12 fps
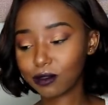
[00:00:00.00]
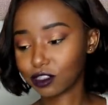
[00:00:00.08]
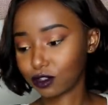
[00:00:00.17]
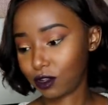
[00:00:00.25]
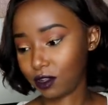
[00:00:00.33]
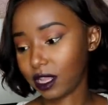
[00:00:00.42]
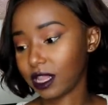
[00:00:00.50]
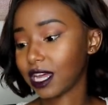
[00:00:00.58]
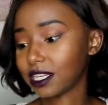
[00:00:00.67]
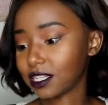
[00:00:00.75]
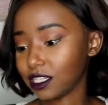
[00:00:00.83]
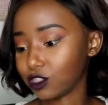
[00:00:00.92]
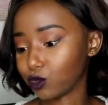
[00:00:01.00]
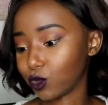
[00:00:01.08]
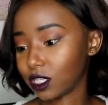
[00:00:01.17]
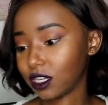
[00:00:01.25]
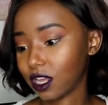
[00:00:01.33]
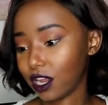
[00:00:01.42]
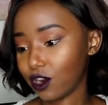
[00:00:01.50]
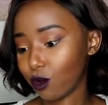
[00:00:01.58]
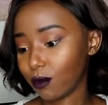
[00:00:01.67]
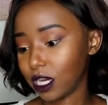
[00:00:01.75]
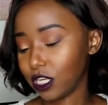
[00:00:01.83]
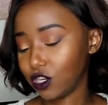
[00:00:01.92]
so that is what I
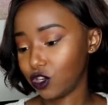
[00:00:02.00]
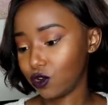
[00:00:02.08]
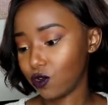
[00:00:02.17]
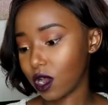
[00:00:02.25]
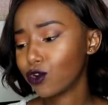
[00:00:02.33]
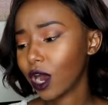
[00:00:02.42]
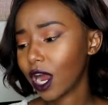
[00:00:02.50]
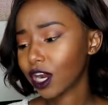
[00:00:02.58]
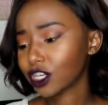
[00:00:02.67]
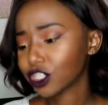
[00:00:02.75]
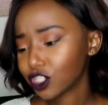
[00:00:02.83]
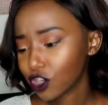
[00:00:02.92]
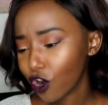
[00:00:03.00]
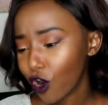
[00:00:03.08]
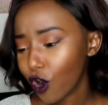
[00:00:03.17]
normally do. You are short!